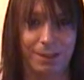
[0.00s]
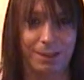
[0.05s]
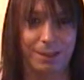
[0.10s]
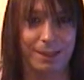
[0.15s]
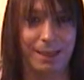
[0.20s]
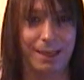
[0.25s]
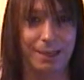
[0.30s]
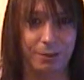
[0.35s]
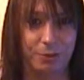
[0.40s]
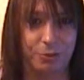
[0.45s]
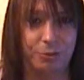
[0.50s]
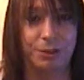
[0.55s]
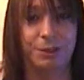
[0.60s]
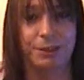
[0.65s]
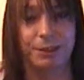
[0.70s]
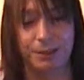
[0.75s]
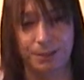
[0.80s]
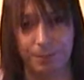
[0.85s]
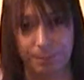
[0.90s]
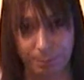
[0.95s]

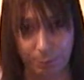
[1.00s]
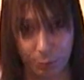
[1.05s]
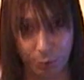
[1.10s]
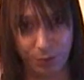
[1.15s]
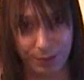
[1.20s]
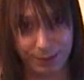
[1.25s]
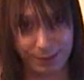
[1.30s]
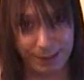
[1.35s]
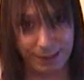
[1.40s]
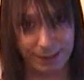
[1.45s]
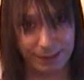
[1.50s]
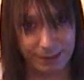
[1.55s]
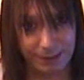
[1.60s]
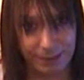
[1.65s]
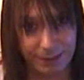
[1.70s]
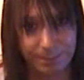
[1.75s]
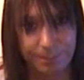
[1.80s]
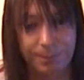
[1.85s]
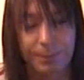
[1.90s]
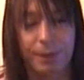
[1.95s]
characteristics of both sexes,